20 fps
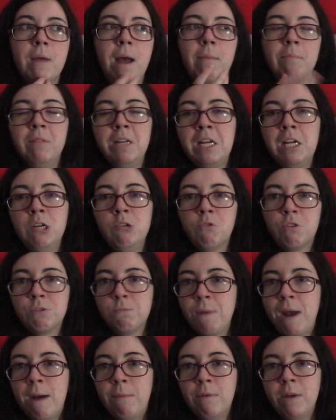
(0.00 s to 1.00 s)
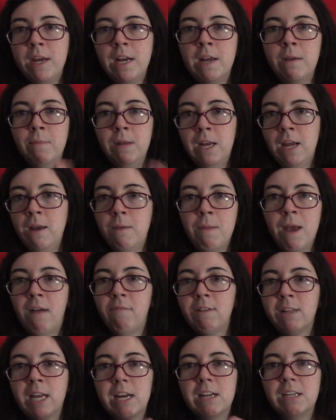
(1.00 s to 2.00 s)
I'm leaning towards Matt playing him and him
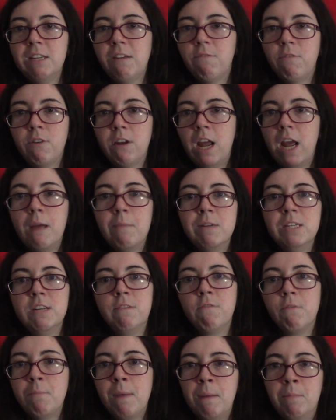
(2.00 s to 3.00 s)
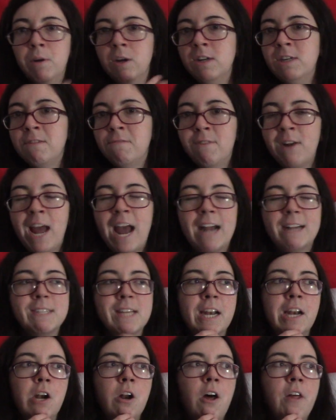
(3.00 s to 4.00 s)
having like a different name and different memory and different
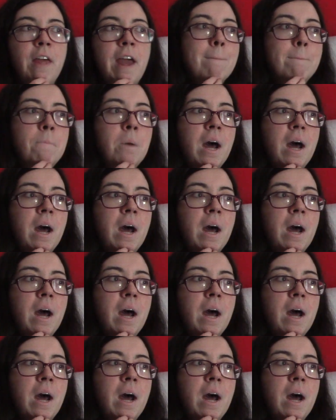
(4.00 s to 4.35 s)
accent and all that.